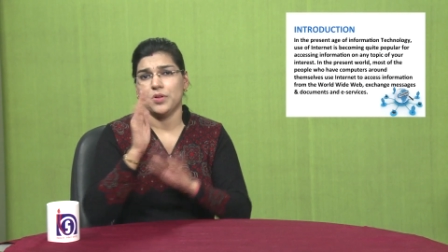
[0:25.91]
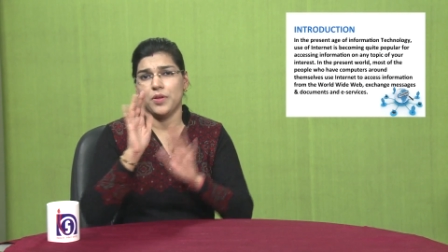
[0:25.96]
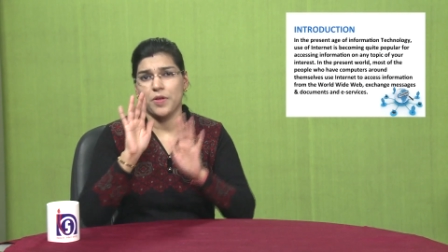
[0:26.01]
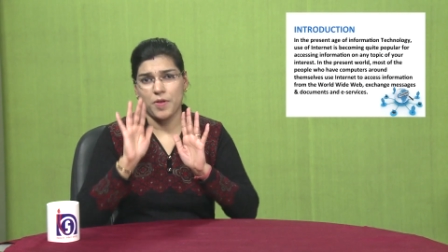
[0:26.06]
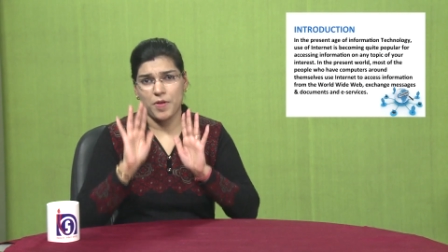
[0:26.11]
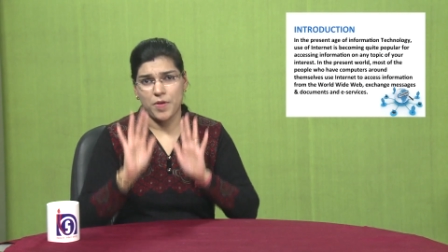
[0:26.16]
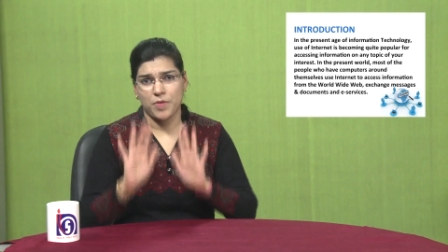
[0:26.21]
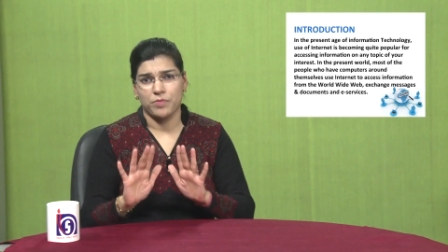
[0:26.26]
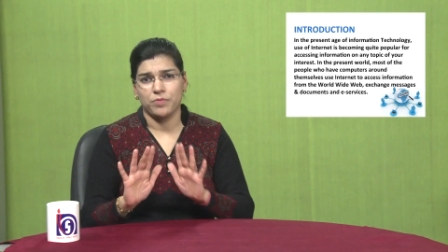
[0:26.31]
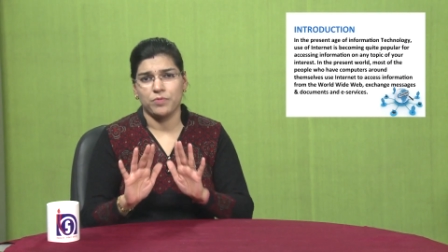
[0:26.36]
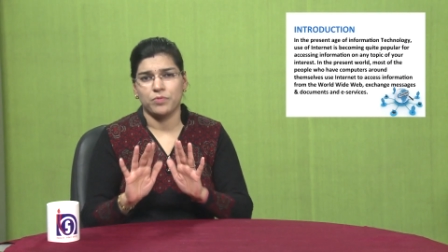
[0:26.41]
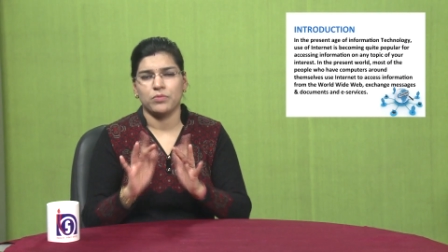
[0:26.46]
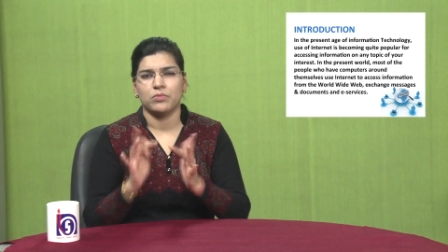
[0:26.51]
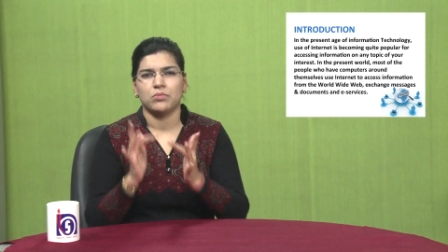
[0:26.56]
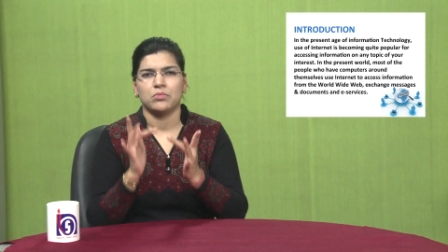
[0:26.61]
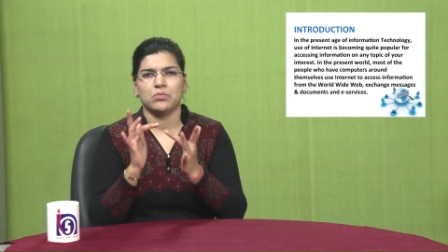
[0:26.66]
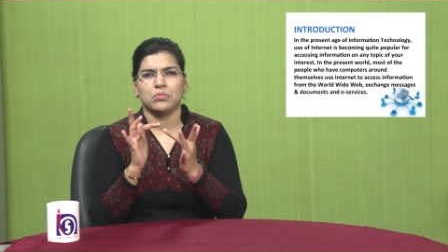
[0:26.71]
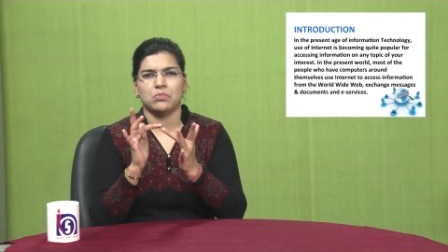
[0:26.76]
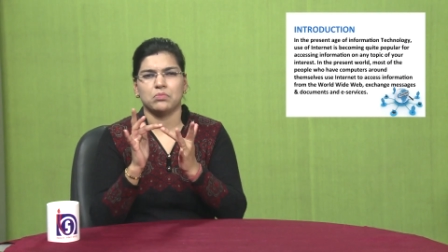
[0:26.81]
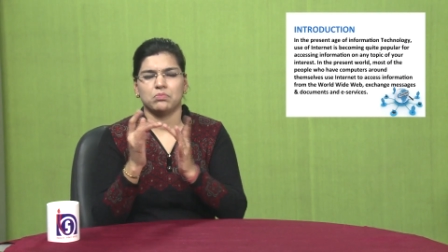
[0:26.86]
age of
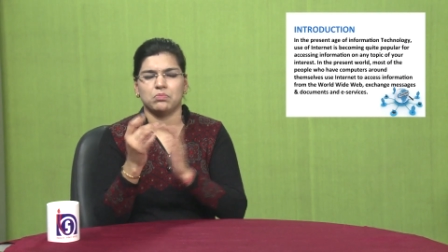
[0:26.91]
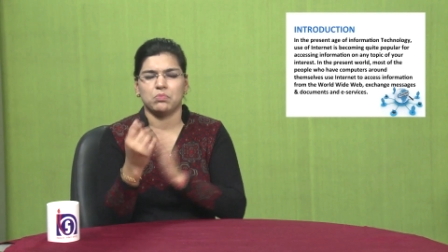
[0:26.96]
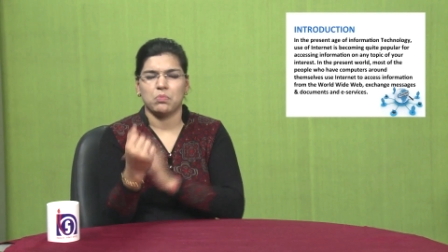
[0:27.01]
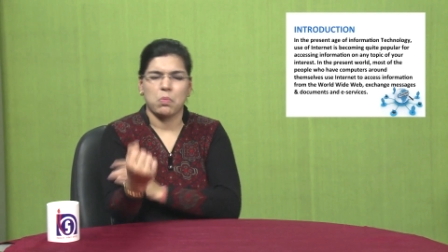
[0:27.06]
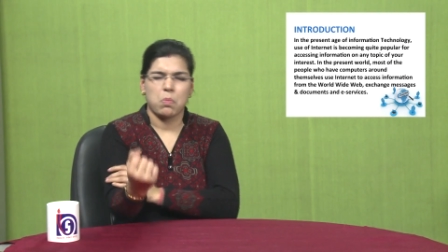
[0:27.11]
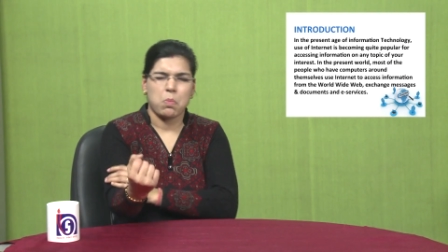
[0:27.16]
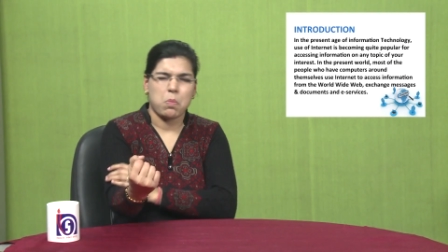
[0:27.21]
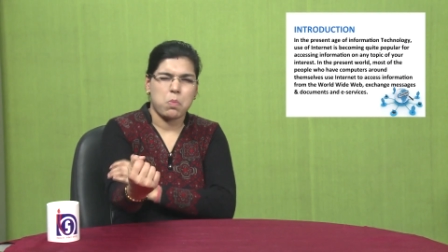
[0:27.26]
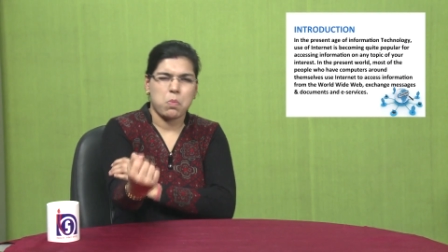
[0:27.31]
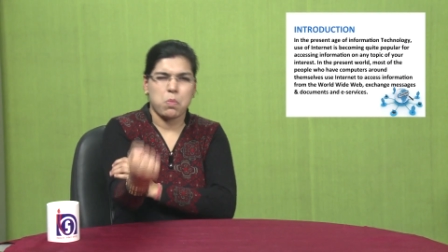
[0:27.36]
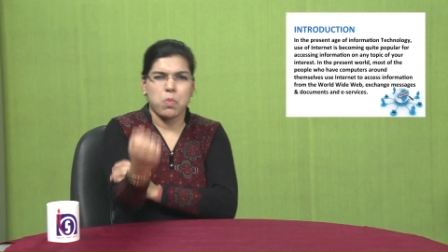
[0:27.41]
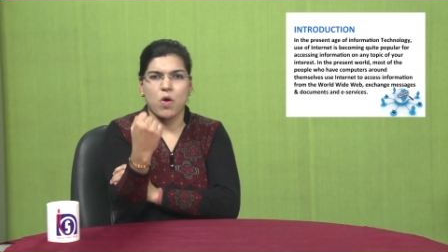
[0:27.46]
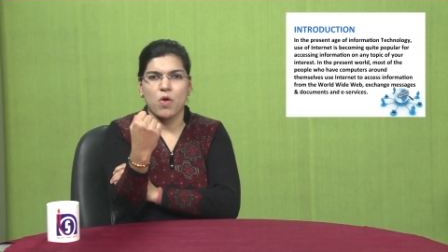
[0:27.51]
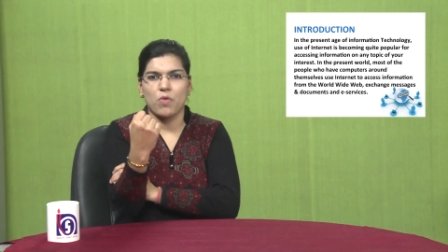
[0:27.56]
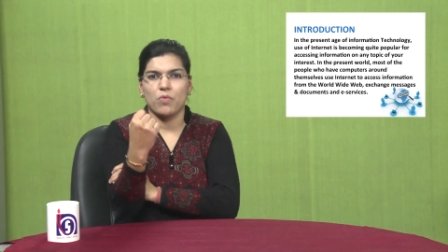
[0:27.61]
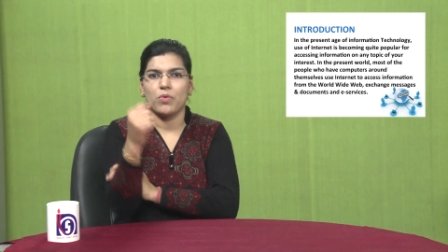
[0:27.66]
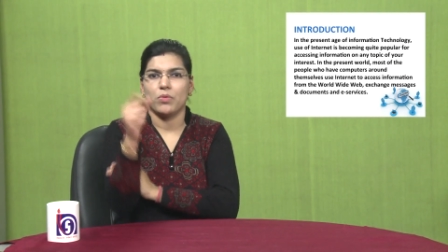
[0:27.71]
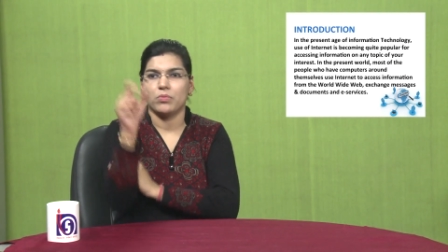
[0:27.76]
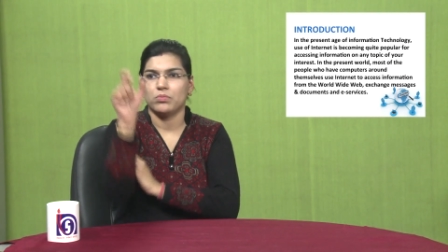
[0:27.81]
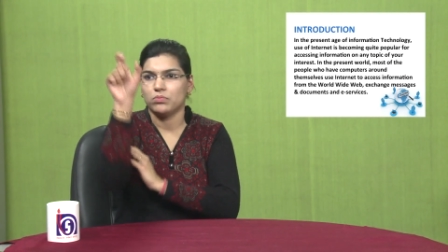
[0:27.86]
information
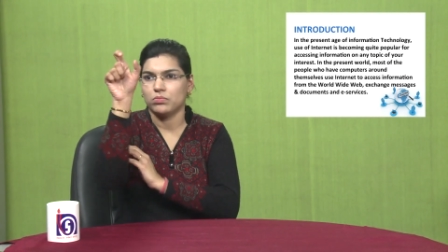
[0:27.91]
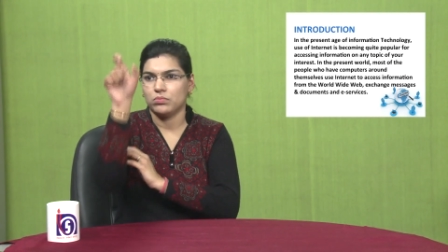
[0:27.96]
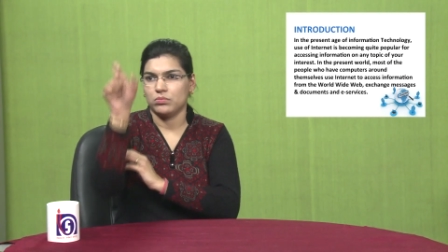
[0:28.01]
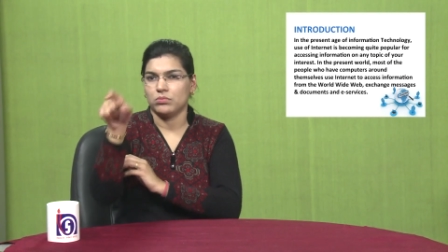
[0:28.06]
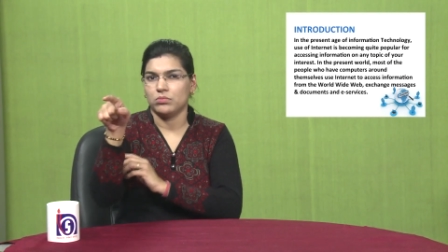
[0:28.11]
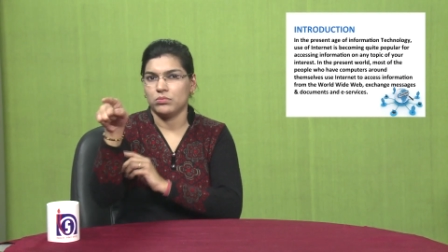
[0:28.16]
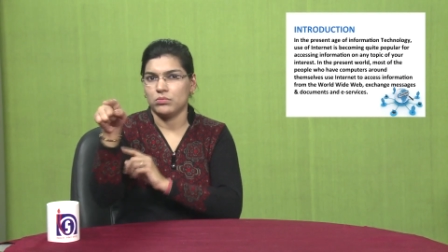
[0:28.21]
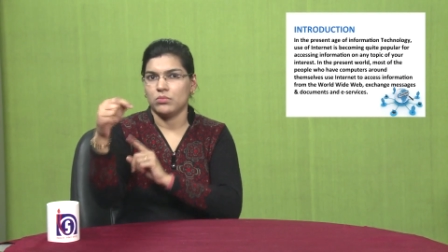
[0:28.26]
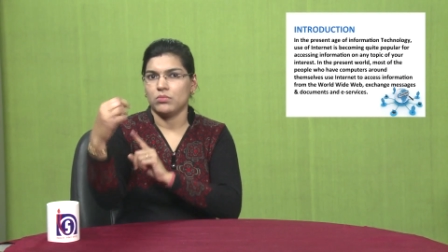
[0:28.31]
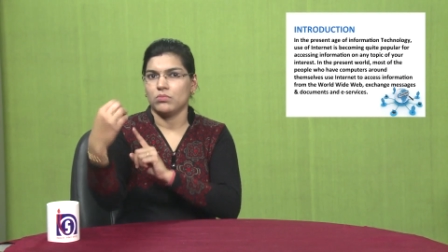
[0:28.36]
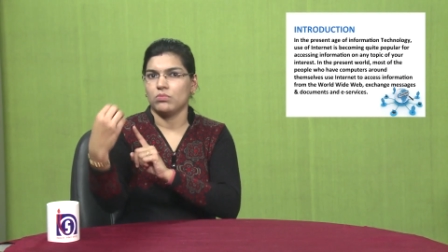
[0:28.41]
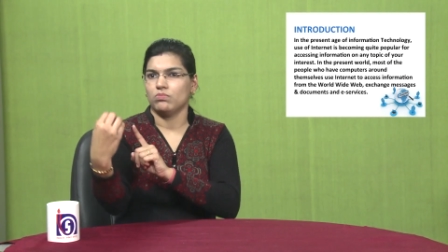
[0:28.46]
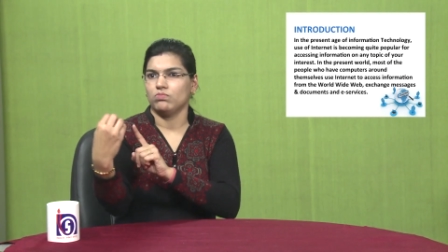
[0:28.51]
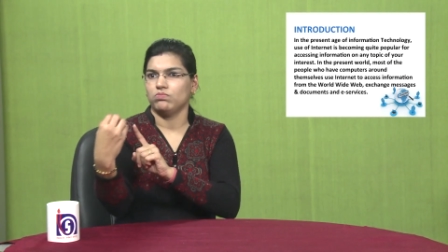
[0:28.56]
technology,